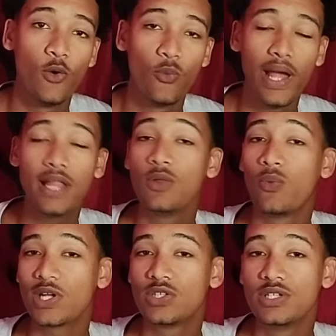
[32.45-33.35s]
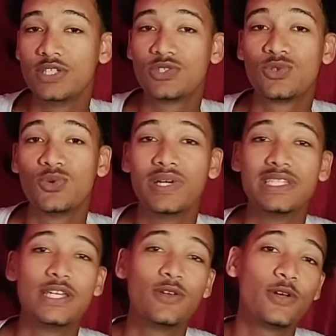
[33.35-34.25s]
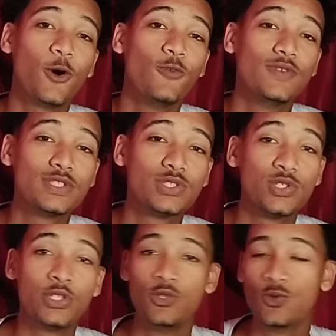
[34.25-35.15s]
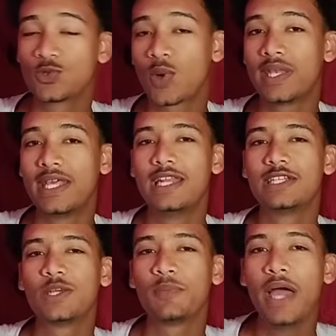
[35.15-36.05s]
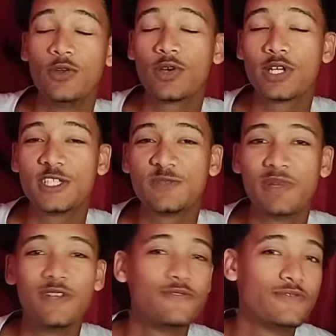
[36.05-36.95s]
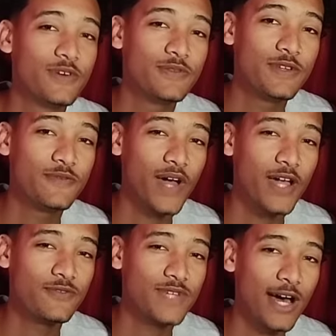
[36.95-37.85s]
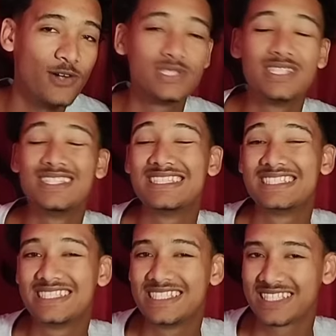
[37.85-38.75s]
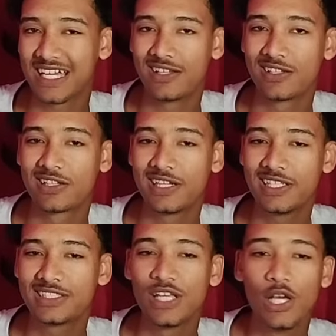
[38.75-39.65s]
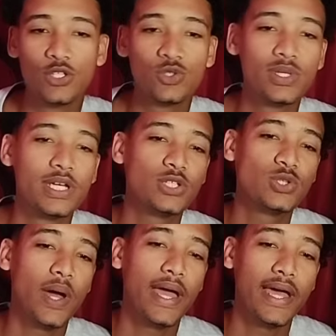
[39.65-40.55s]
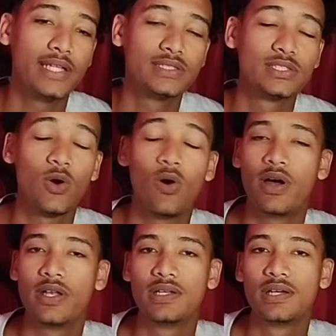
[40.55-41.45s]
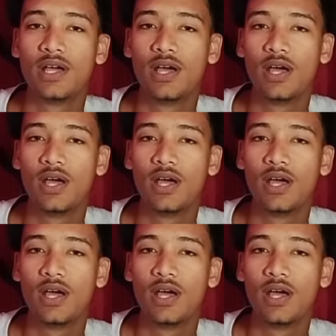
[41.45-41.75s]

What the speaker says: Well, what you need to do is head on over to used car dealership, and you're gonna spend 55,600 credits to get your hands on